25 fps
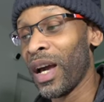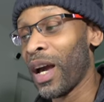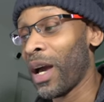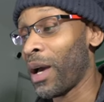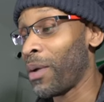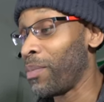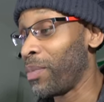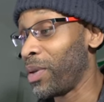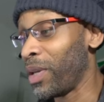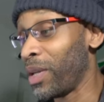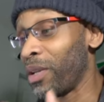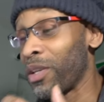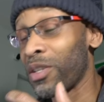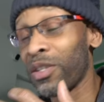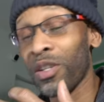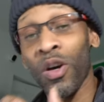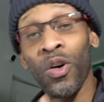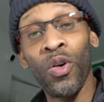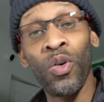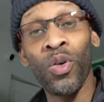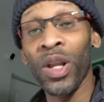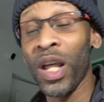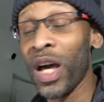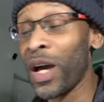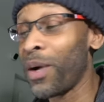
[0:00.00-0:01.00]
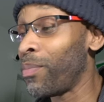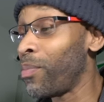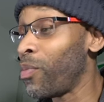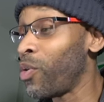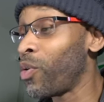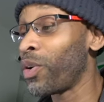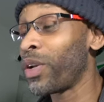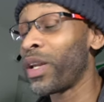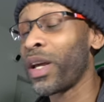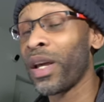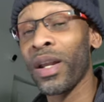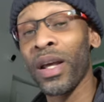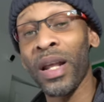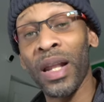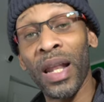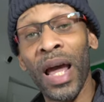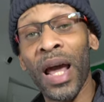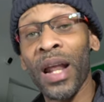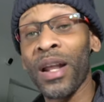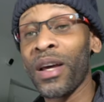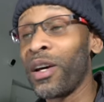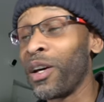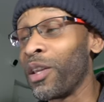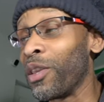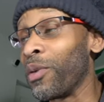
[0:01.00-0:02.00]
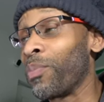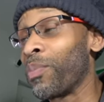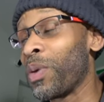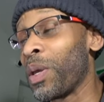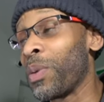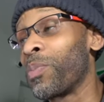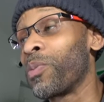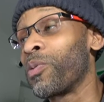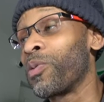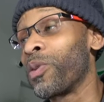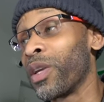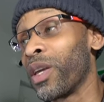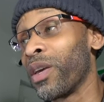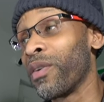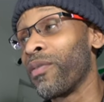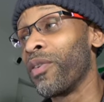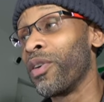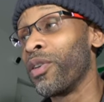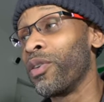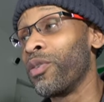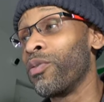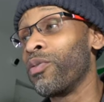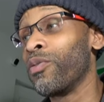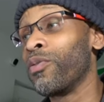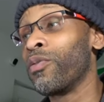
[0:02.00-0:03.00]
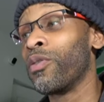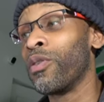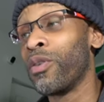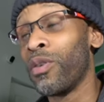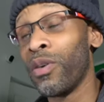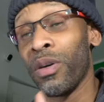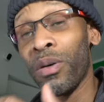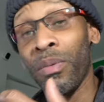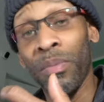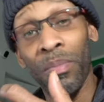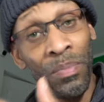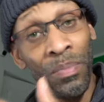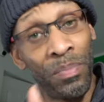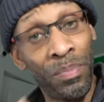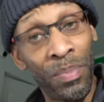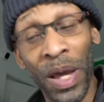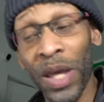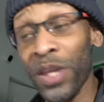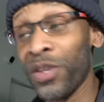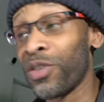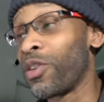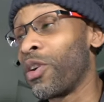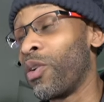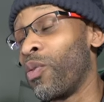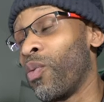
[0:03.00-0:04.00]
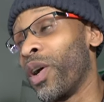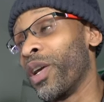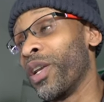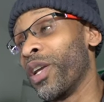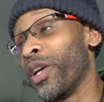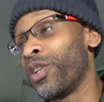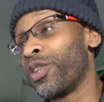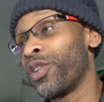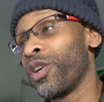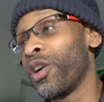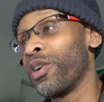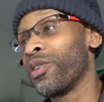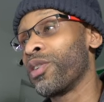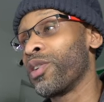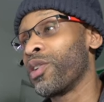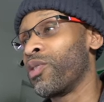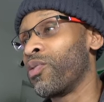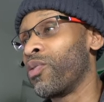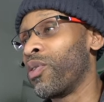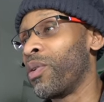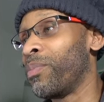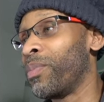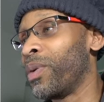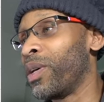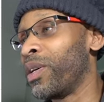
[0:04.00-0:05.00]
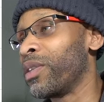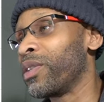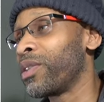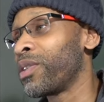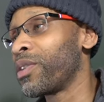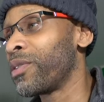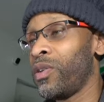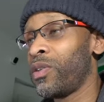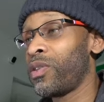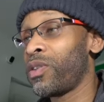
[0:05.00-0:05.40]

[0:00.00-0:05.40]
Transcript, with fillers: I mean, there's a whole lot more than a lot of other people are giving you based on what they're charging you a month.